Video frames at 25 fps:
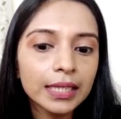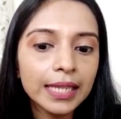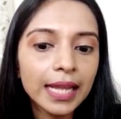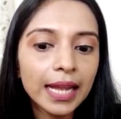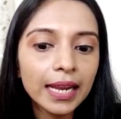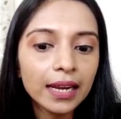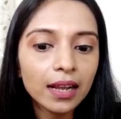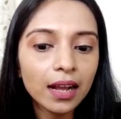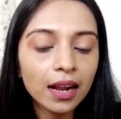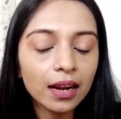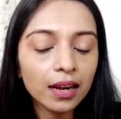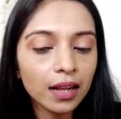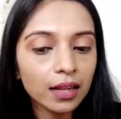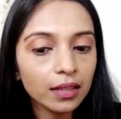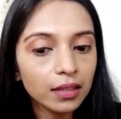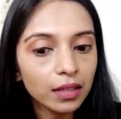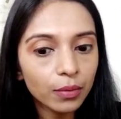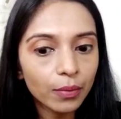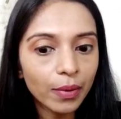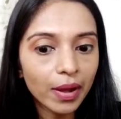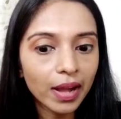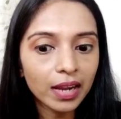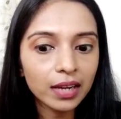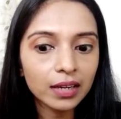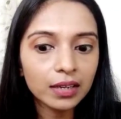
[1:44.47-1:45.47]
Then
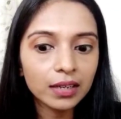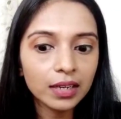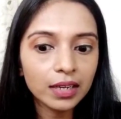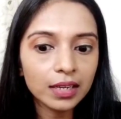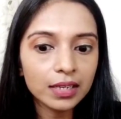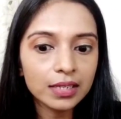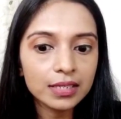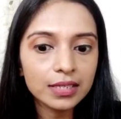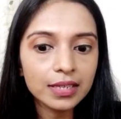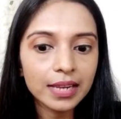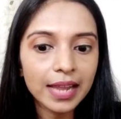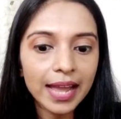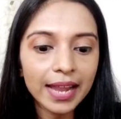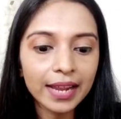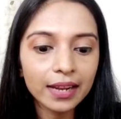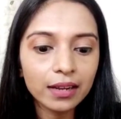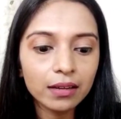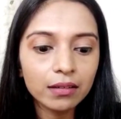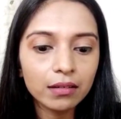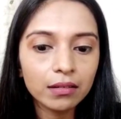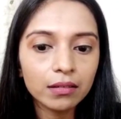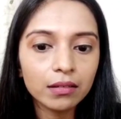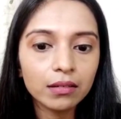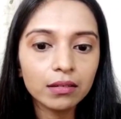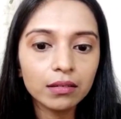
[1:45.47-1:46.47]
another one is
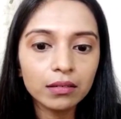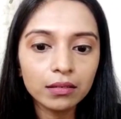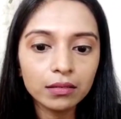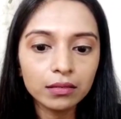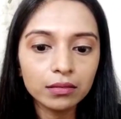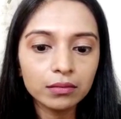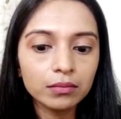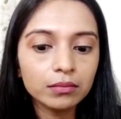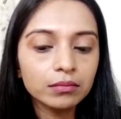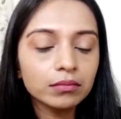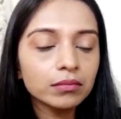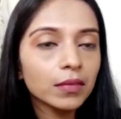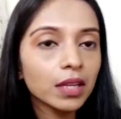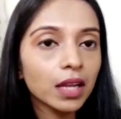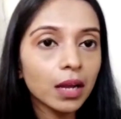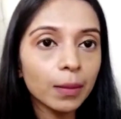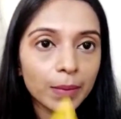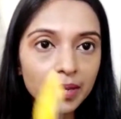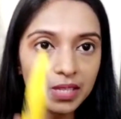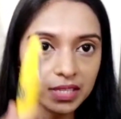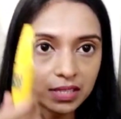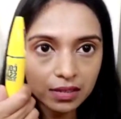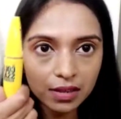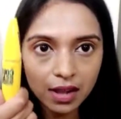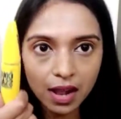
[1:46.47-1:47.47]
like a
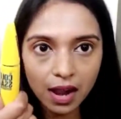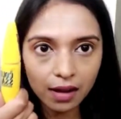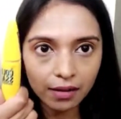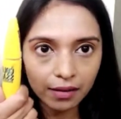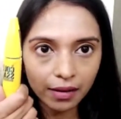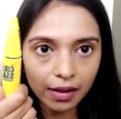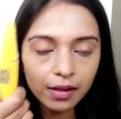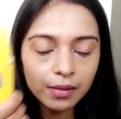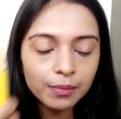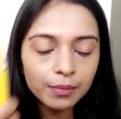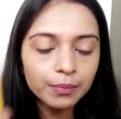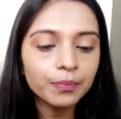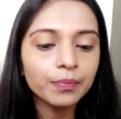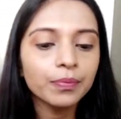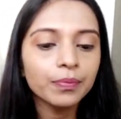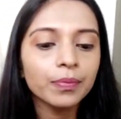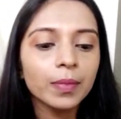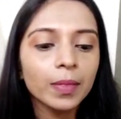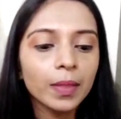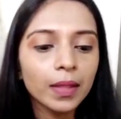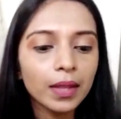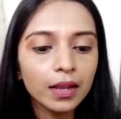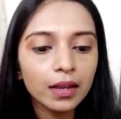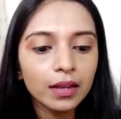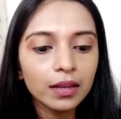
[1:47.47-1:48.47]
mascara.
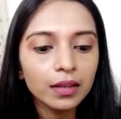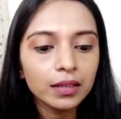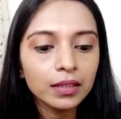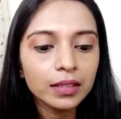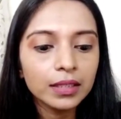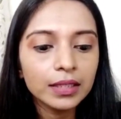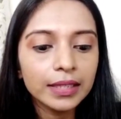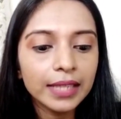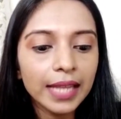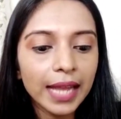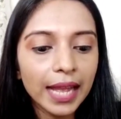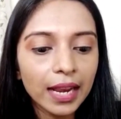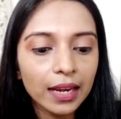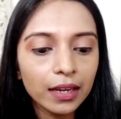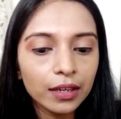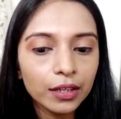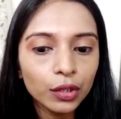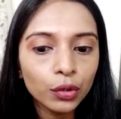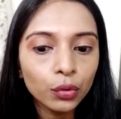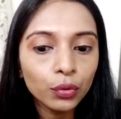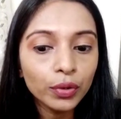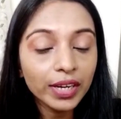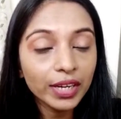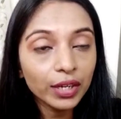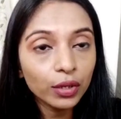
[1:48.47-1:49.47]

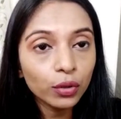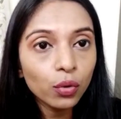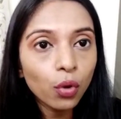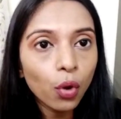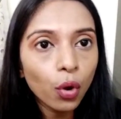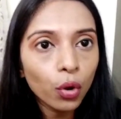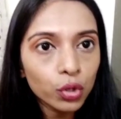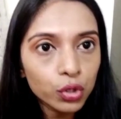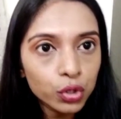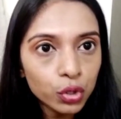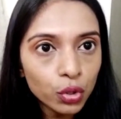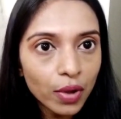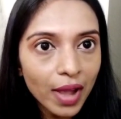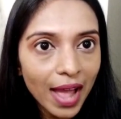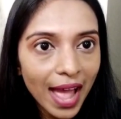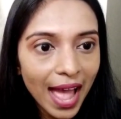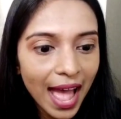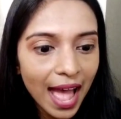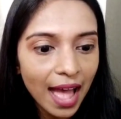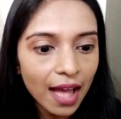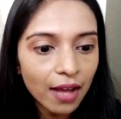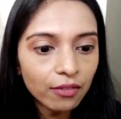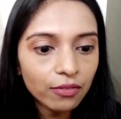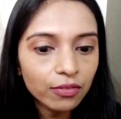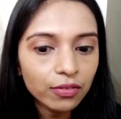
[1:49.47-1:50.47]
Then you need to also
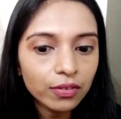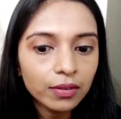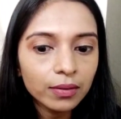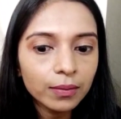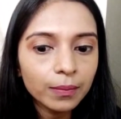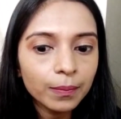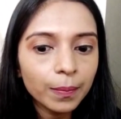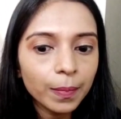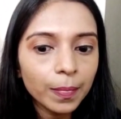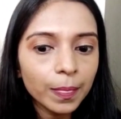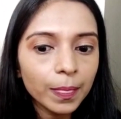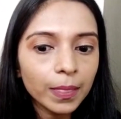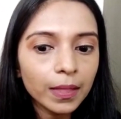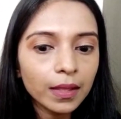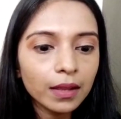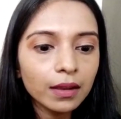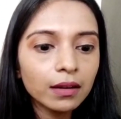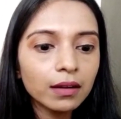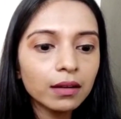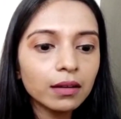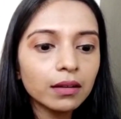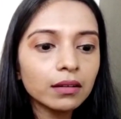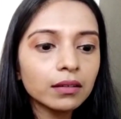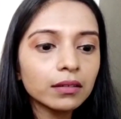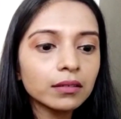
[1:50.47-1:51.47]
have
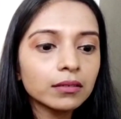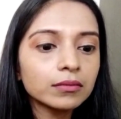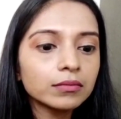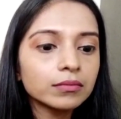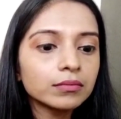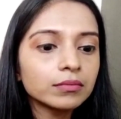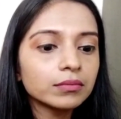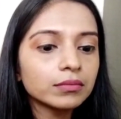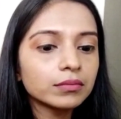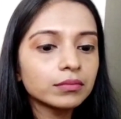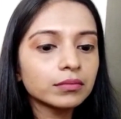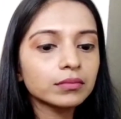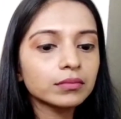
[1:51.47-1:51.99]
a